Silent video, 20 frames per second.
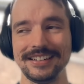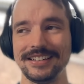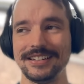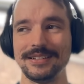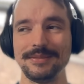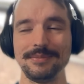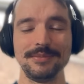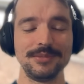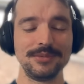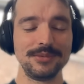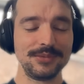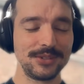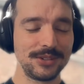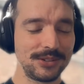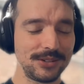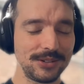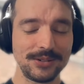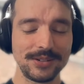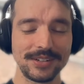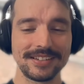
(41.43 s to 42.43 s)
Uh,
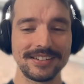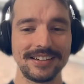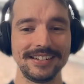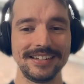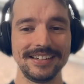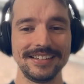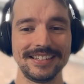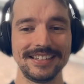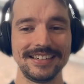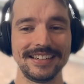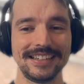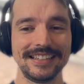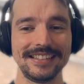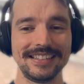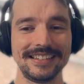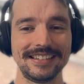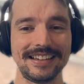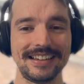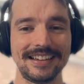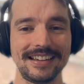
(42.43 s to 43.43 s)
so excited to dig
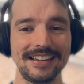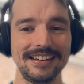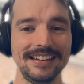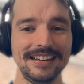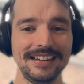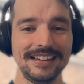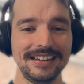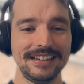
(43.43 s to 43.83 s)
into that.